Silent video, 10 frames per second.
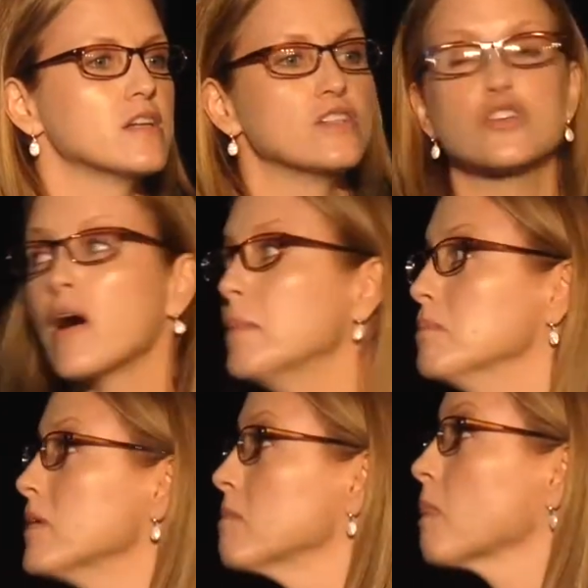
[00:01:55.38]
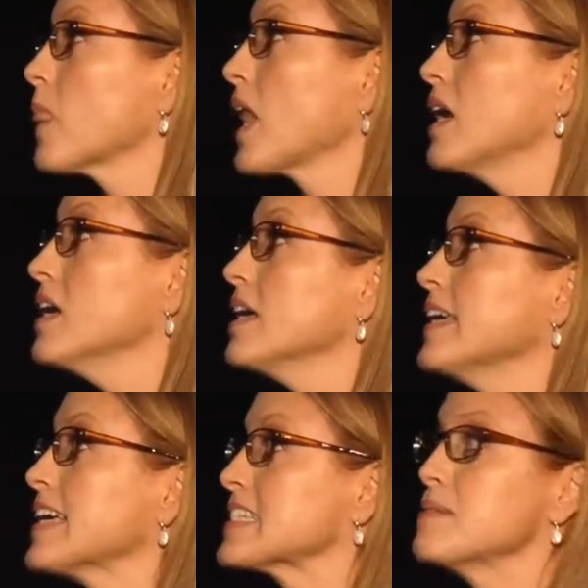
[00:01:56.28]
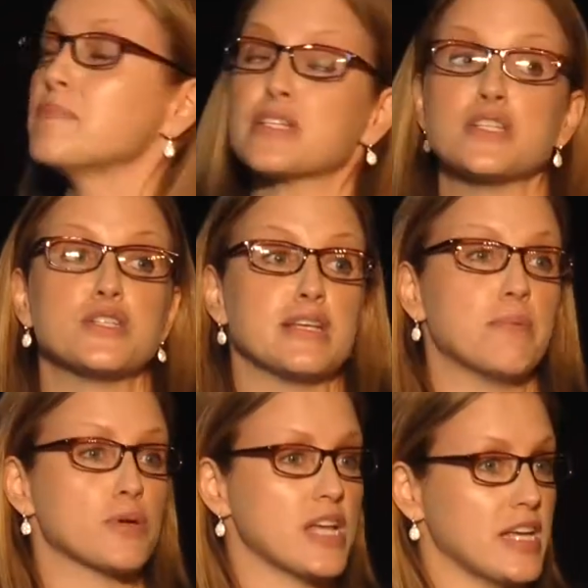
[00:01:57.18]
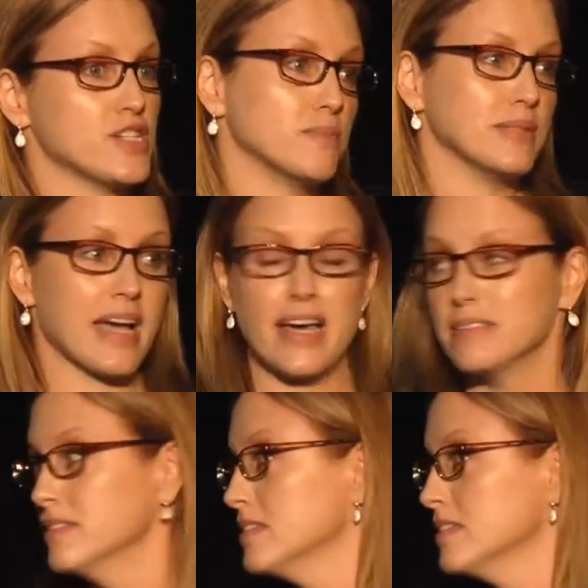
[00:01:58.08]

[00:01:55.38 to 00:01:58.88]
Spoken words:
Trump, he has an ambitious deportation plan.